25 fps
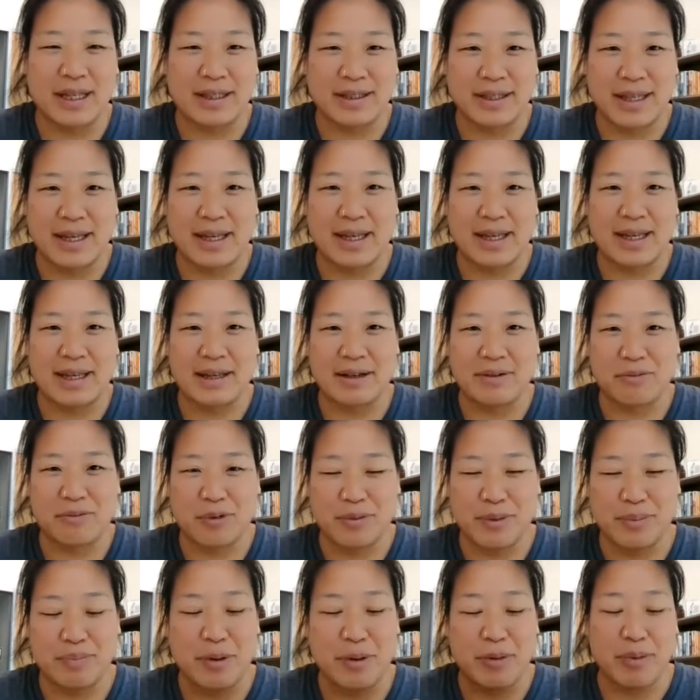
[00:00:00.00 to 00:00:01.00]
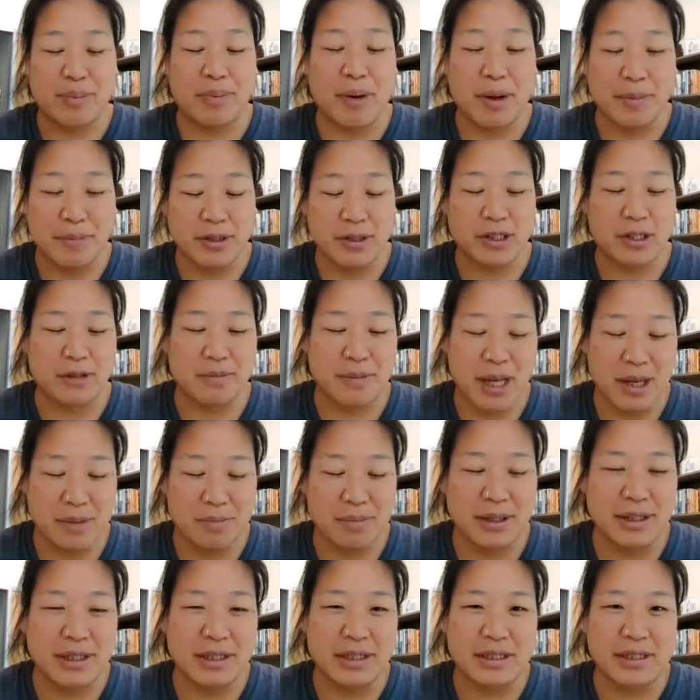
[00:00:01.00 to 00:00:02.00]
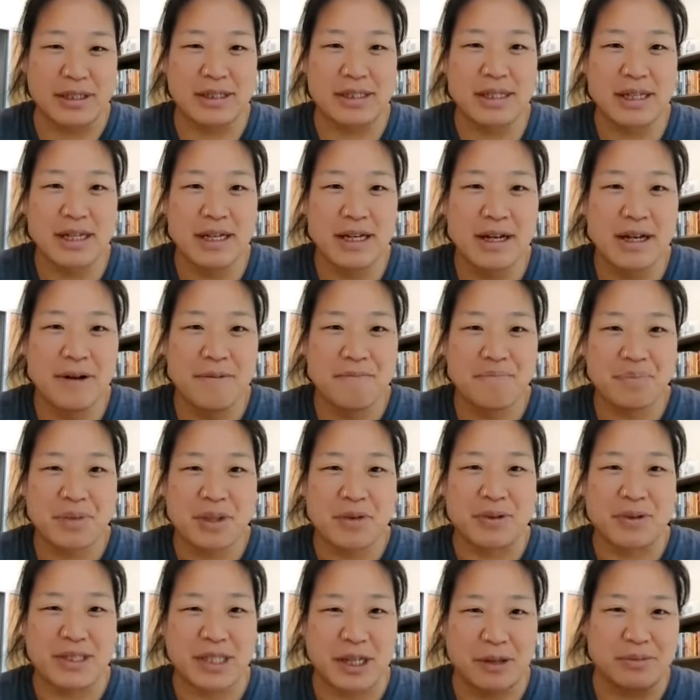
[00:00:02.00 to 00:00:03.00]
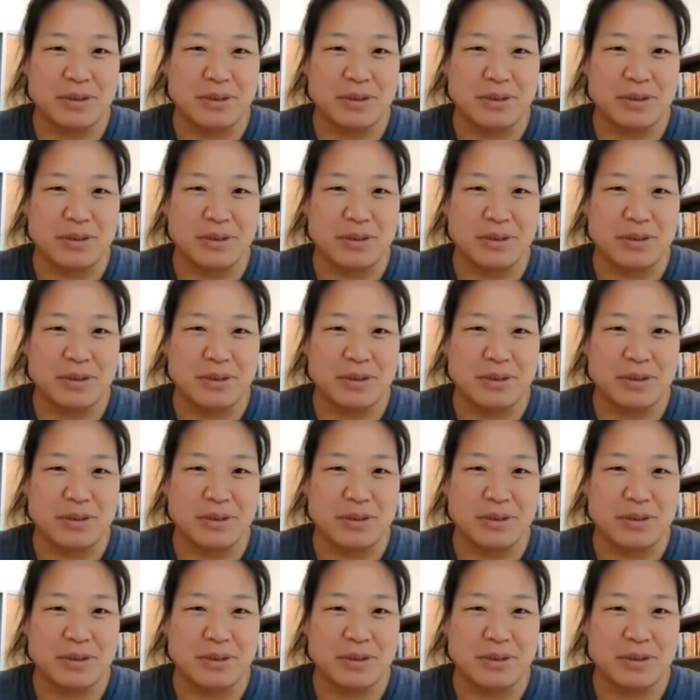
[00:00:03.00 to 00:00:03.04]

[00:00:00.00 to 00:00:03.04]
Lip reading: that we publish our papers, which